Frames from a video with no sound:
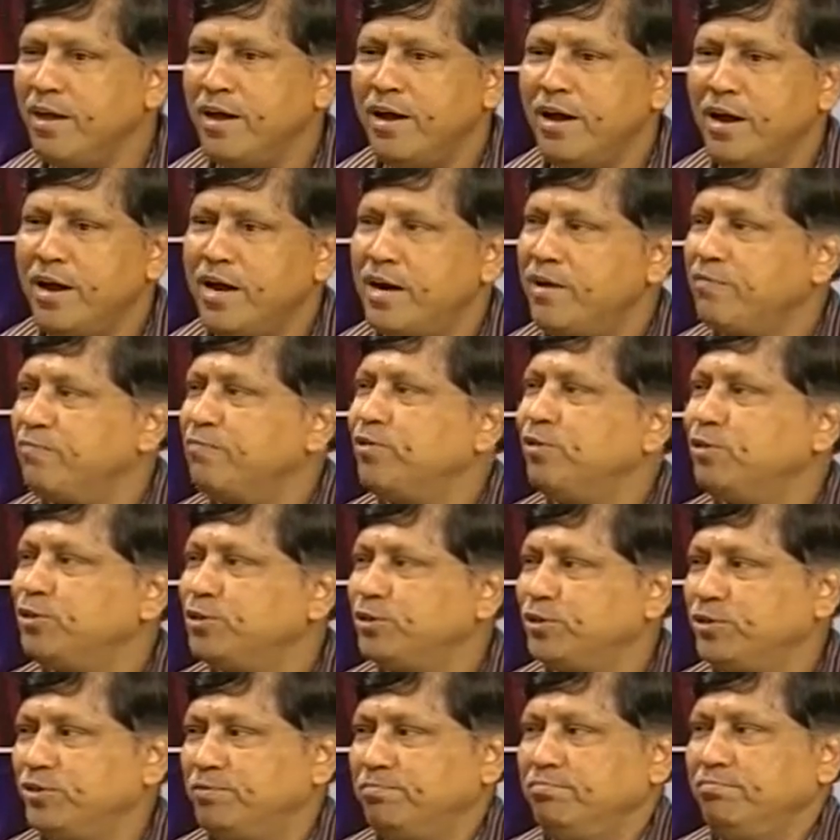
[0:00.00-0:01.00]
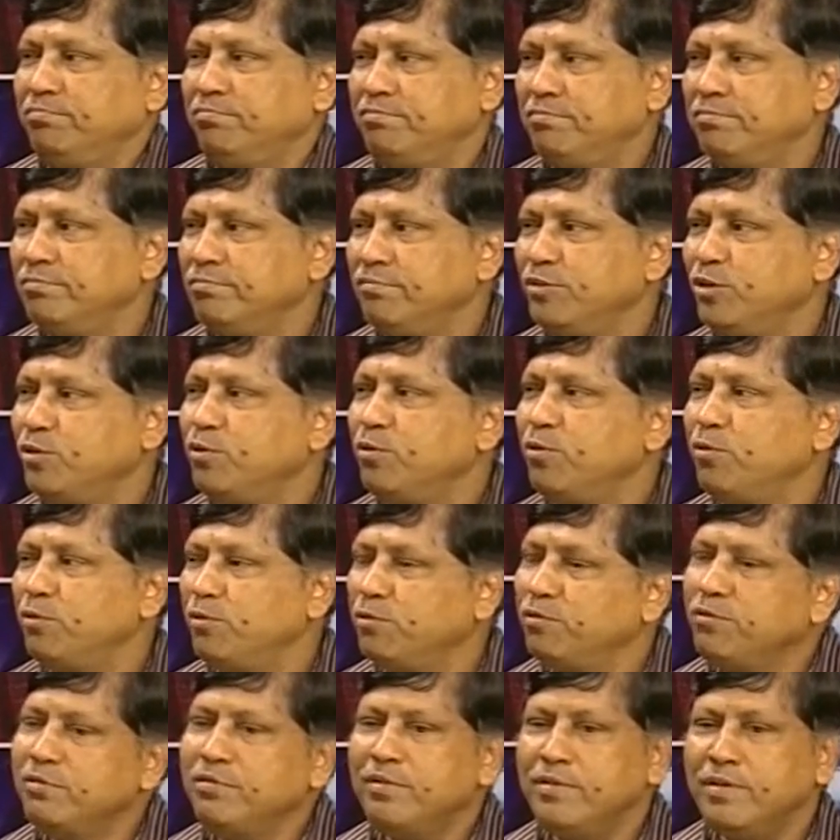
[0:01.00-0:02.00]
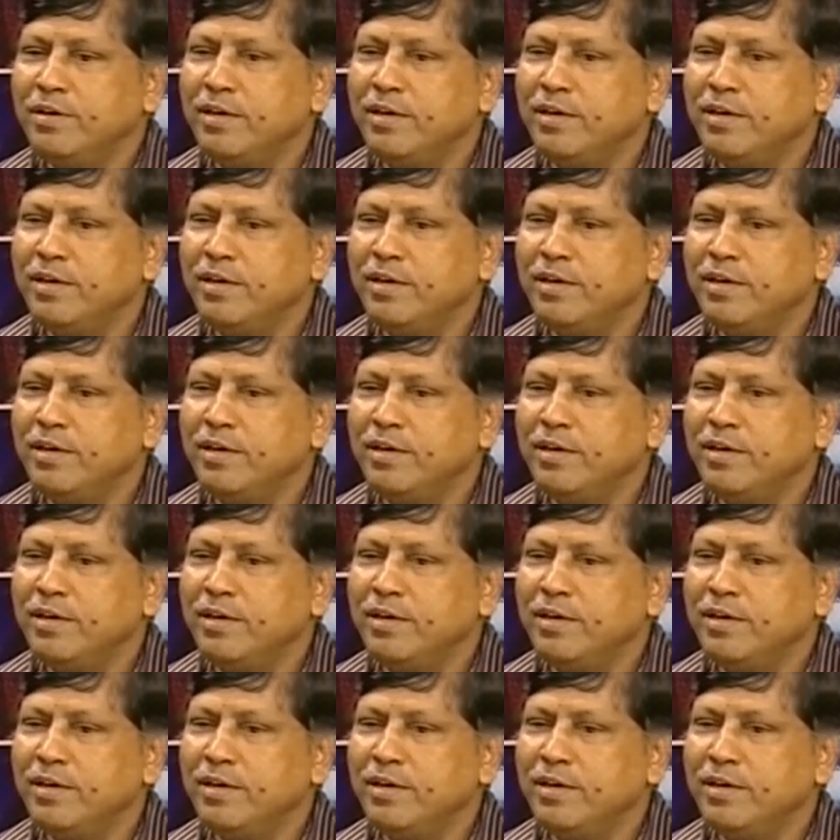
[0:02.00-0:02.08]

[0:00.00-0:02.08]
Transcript: and of course you